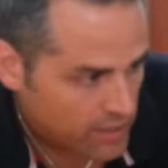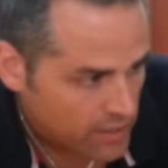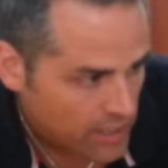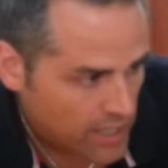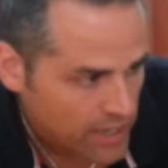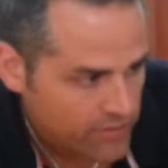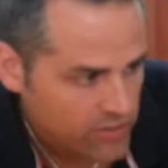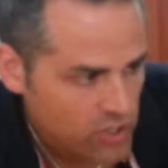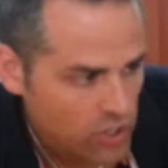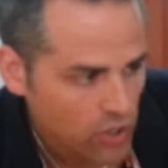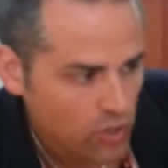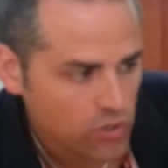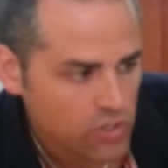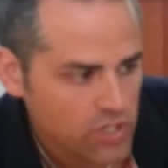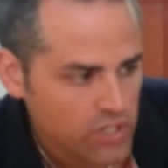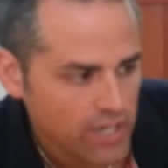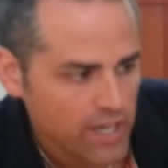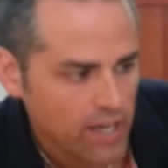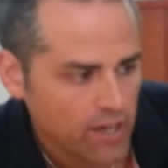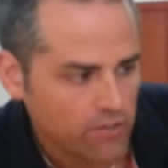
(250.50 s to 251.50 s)

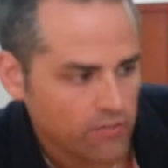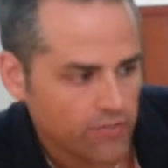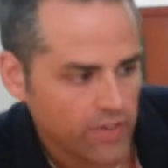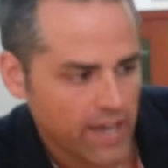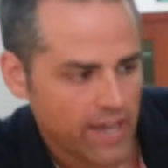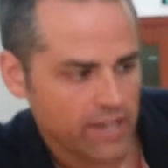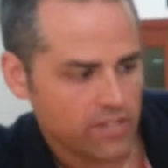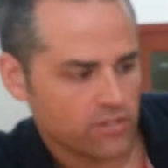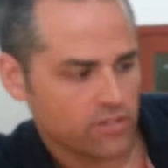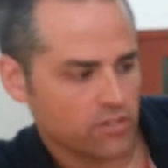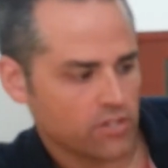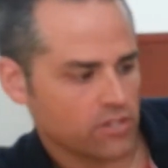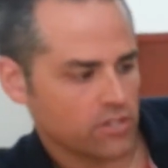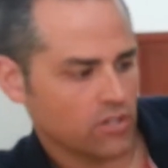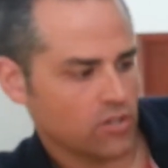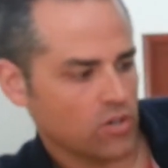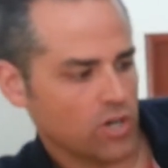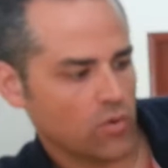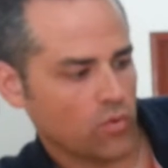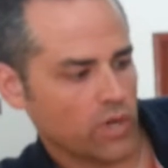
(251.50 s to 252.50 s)
how fast or
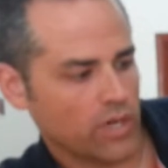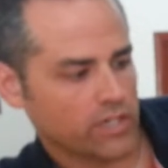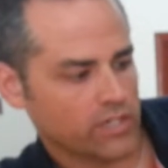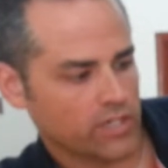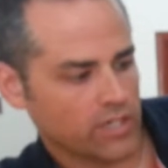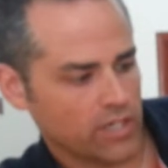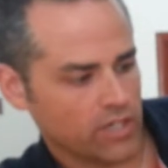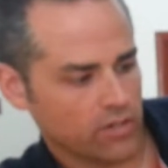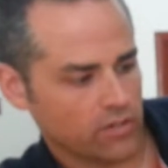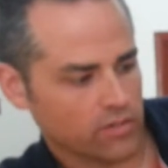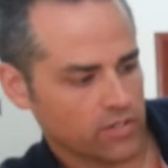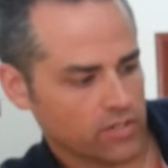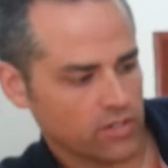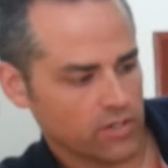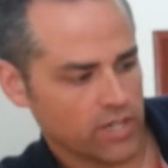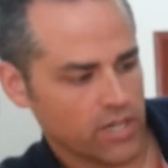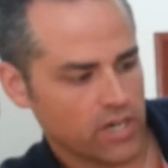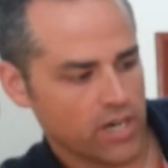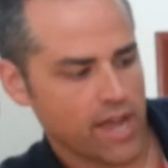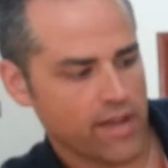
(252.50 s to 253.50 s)
slow I want it to go. So
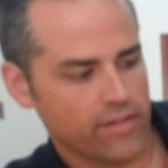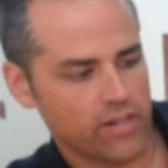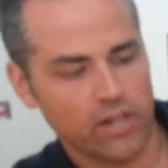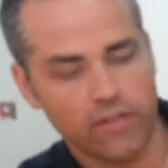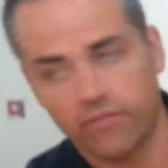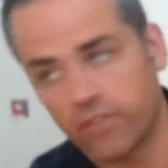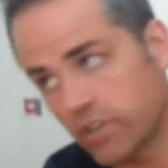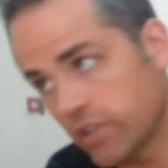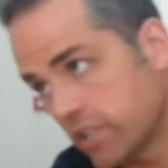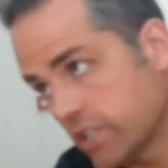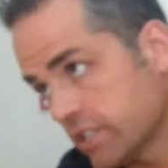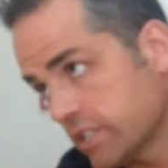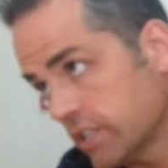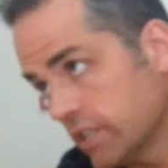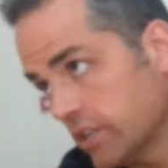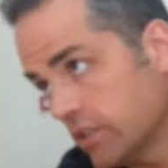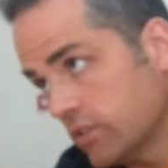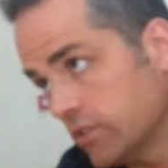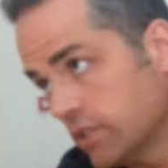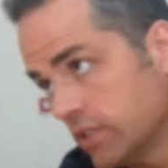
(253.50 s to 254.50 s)
here I have it on very
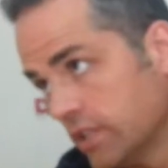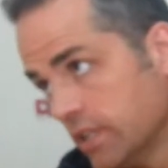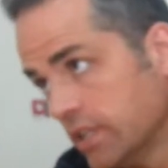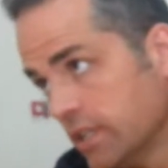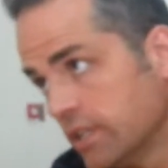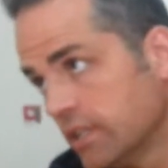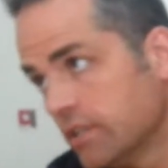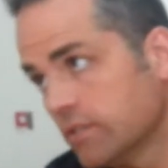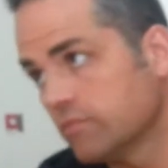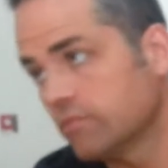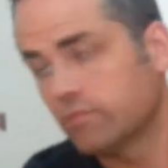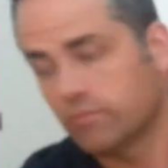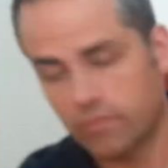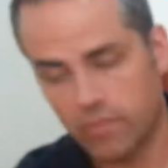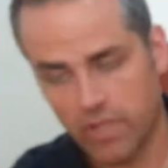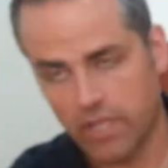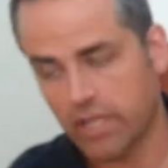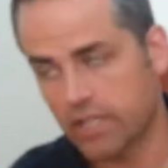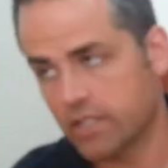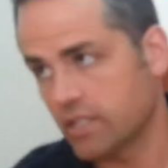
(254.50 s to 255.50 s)
slow
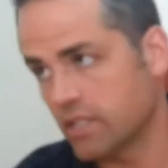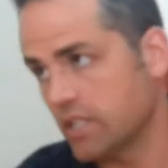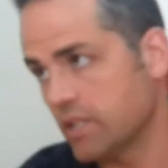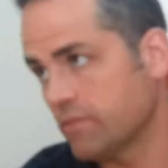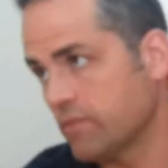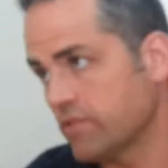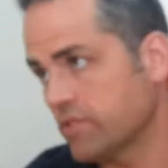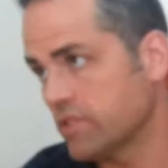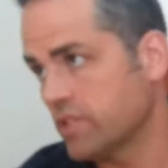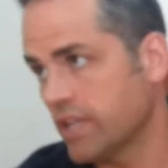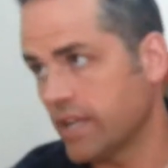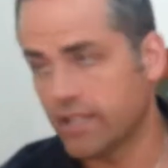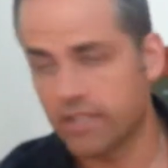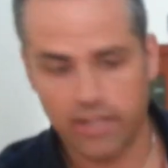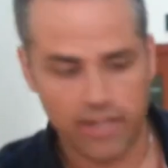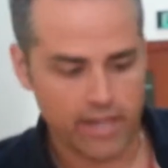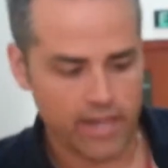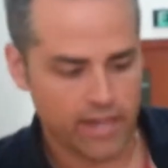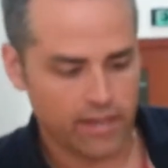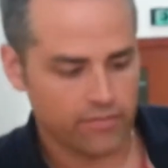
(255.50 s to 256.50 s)
because of the number of slides
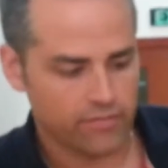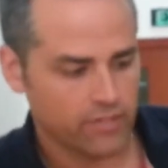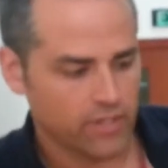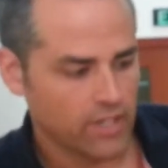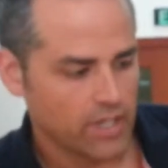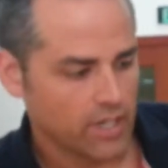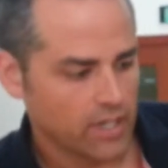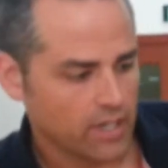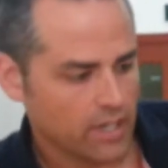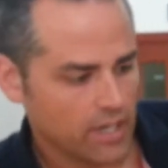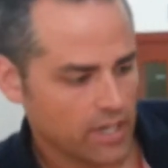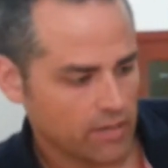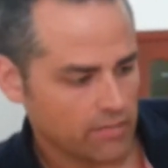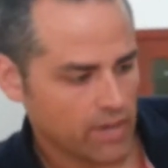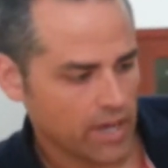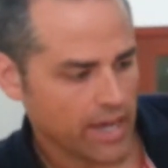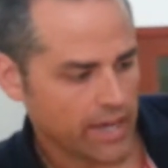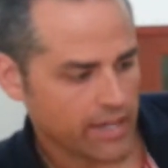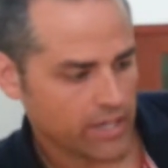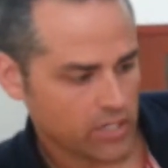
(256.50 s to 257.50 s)
I
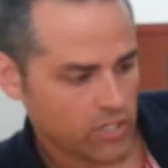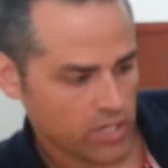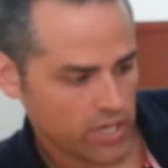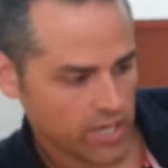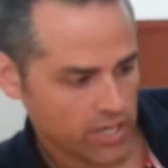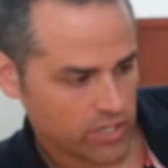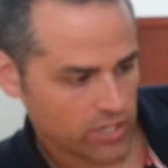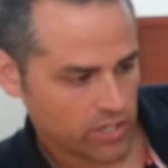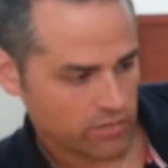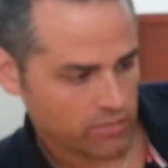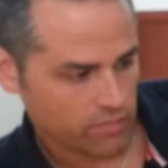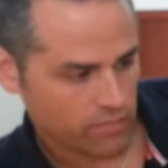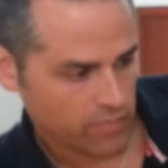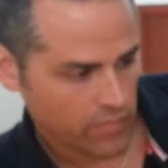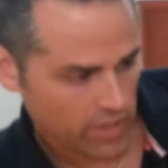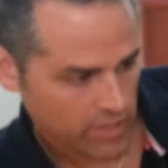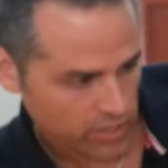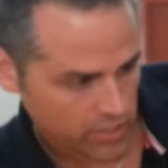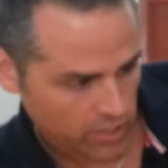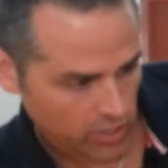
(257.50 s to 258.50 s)
have. I can change it,
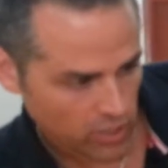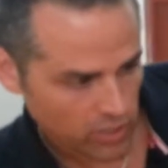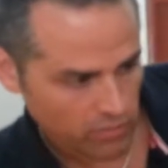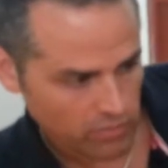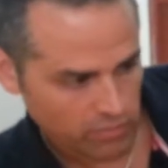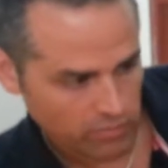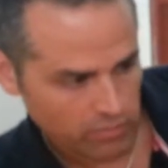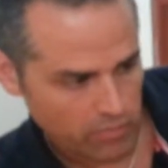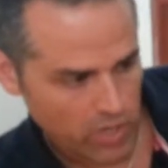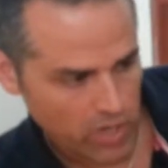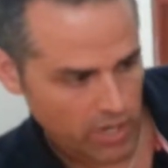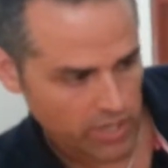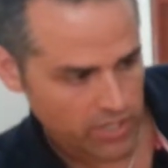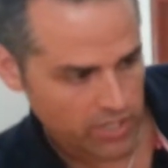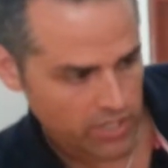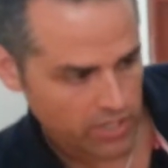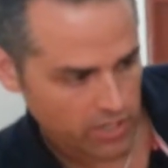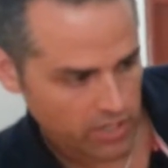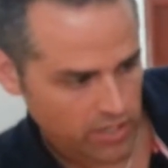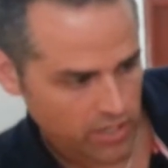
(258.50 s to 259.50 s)
and there's little
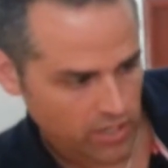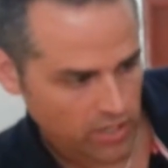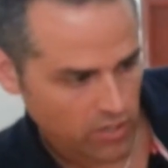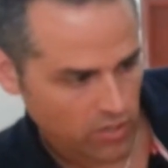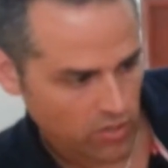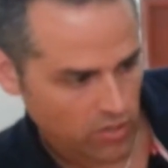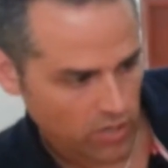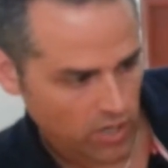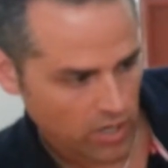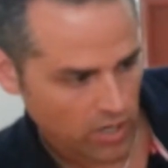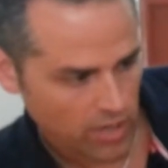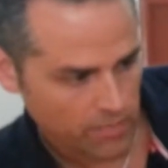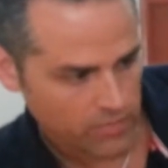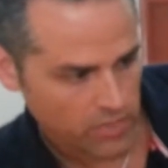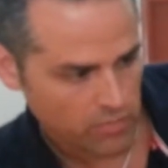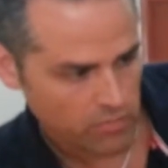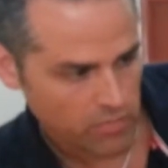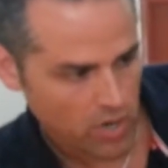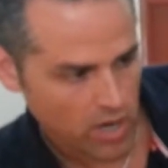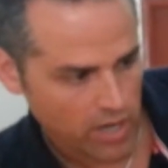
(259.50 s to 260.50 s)
marks here to go up
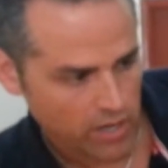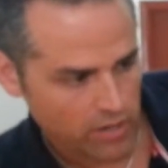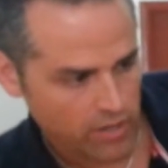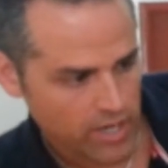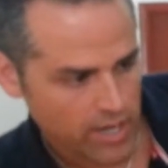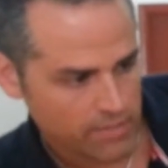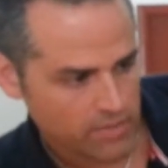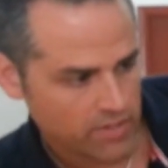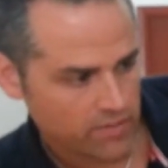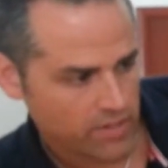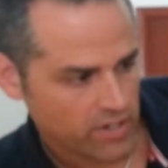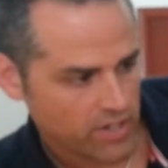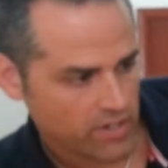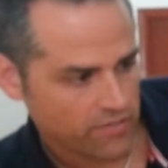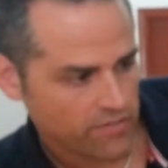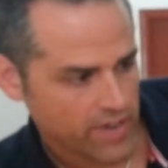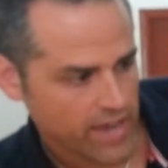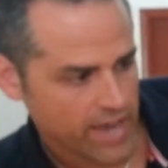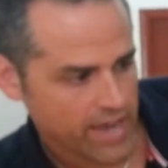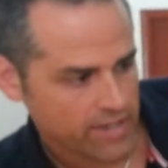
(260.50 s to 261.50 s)
to moderate, up to very
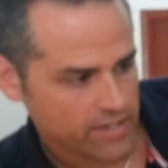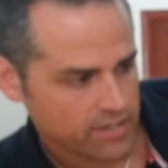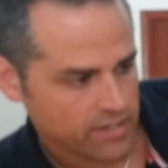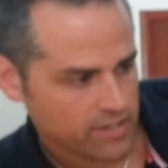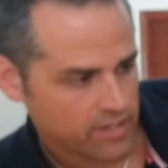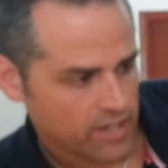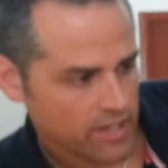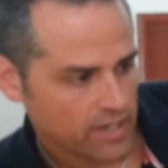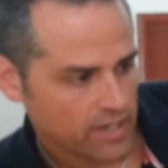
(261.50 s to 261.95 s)
fast.